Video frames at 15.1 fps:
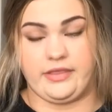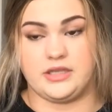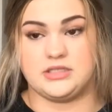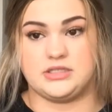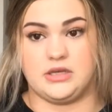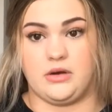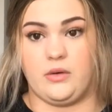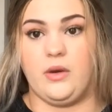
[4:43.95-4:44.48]

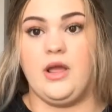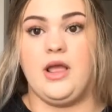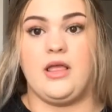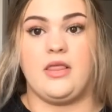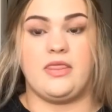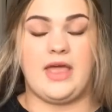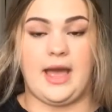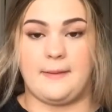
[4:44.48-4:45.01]
So
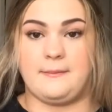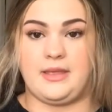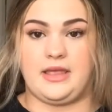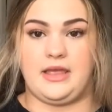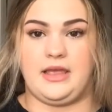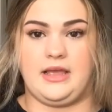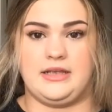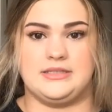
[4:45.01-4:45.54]
that
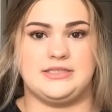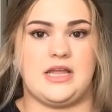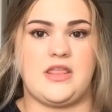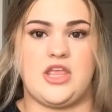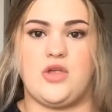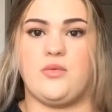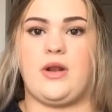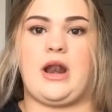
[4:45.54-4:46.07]
being, say that
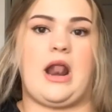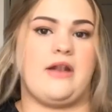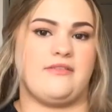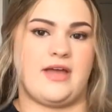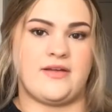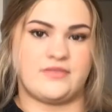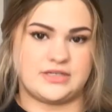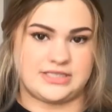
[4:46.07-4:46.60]
you ran out of
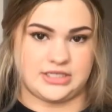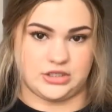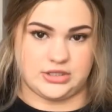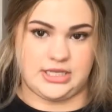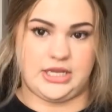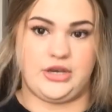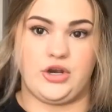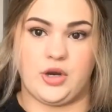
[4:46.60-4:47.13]
every single
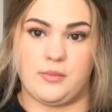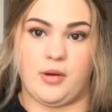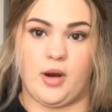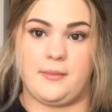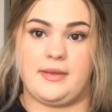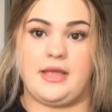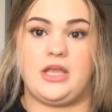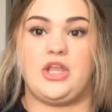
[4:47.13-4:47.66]
thing in your apartment,